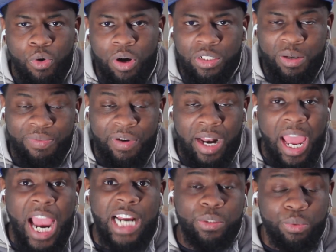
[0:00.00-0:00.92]
cords up for the
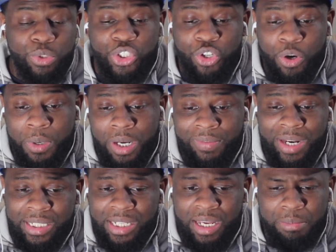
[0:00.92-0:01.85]
actual show or whatever
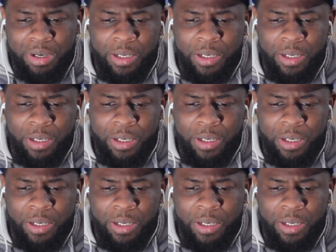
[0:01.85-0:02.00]
like that.